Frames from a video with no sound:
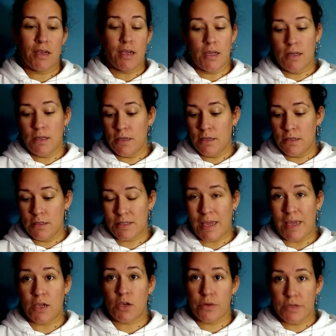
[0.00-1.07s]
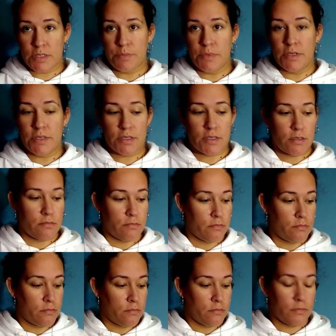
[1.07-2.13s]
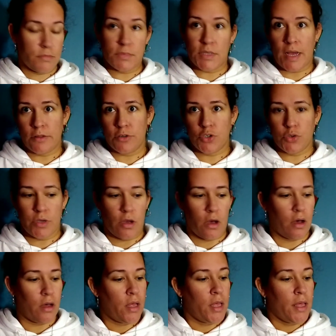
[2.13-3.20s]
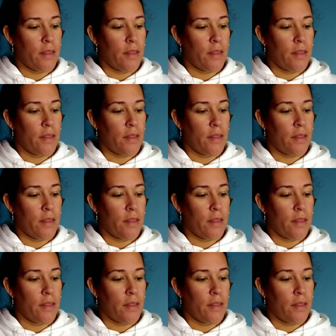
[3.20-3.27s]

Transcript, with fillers: It is a Christmas Dollar Tree haul.